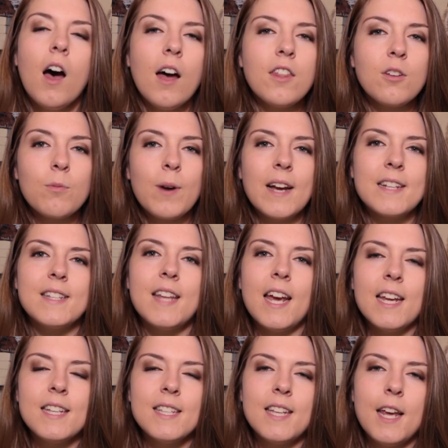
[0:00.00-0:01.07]
Otherwise,
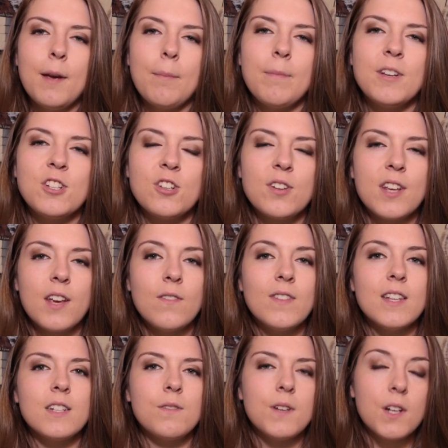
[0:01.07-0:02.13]
that is it. Be sure to give
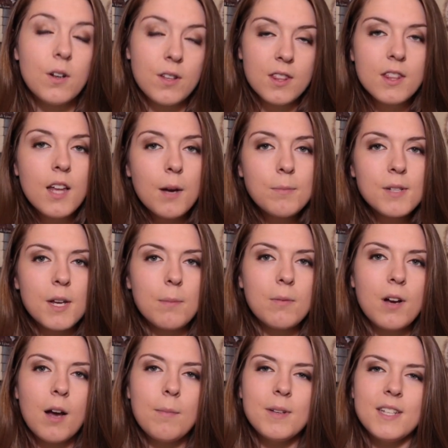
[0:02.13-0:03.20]
this video a thumbs up,
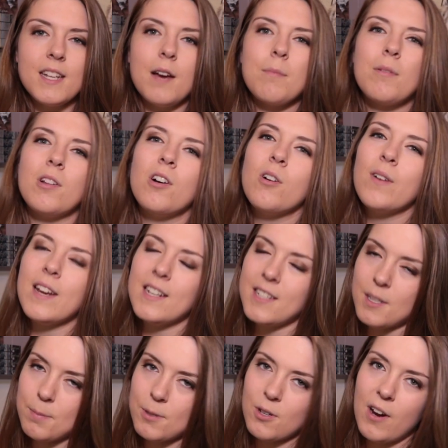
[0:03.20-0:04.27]
comment down below, and
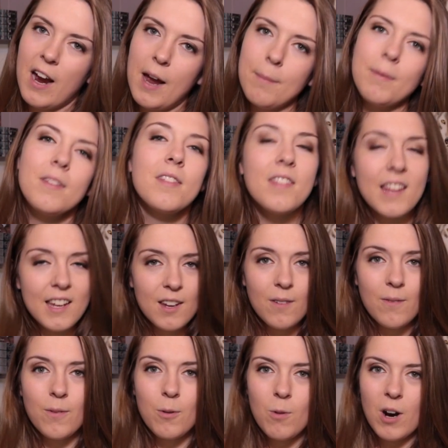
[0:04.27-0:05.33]
subscribe. Thank you for